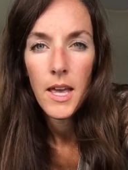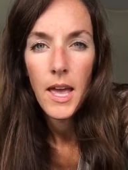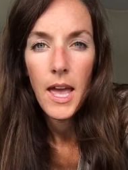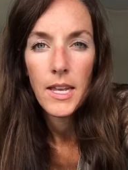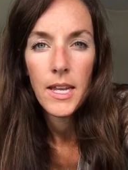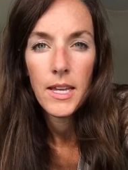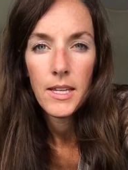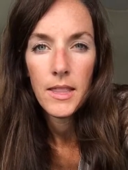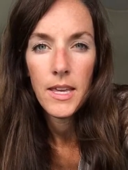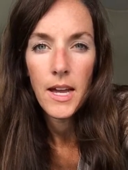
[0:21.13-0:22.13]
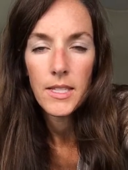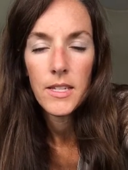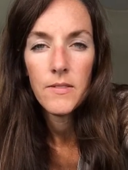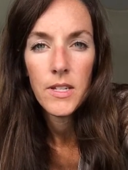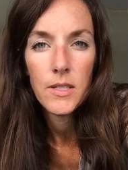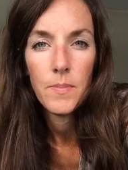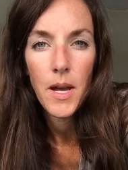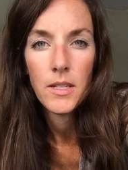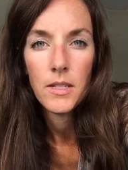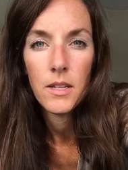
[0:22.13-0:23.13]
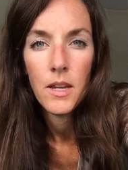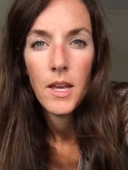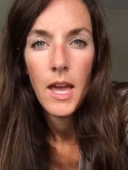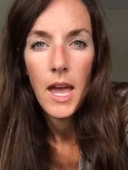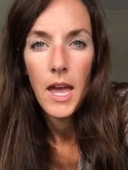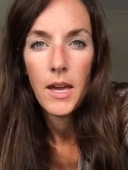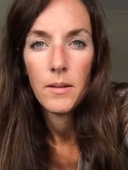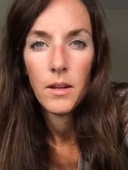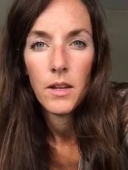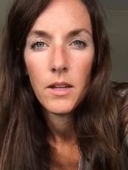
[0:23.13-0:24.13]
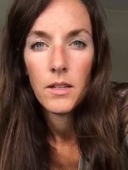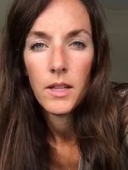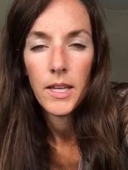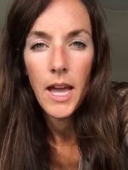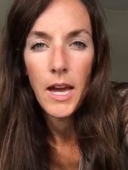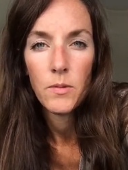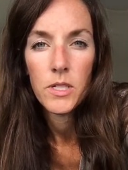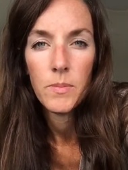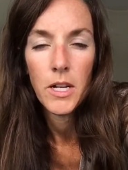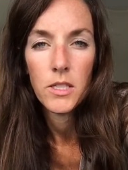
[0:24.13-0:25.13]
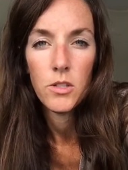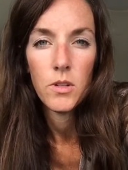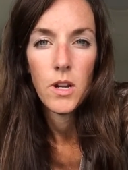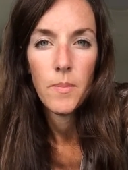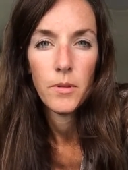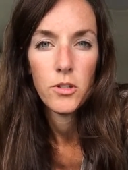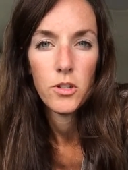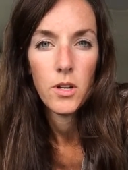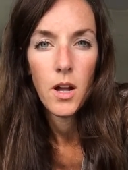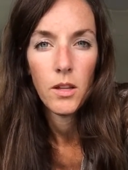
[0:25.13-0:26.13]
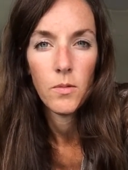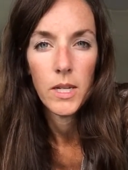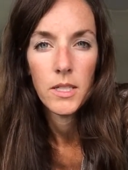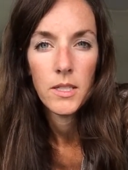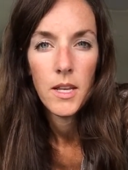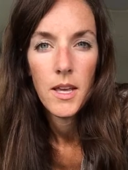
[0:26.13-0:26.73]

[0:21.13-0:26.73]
and hit the activities button and click add response so you can upload your color wheels.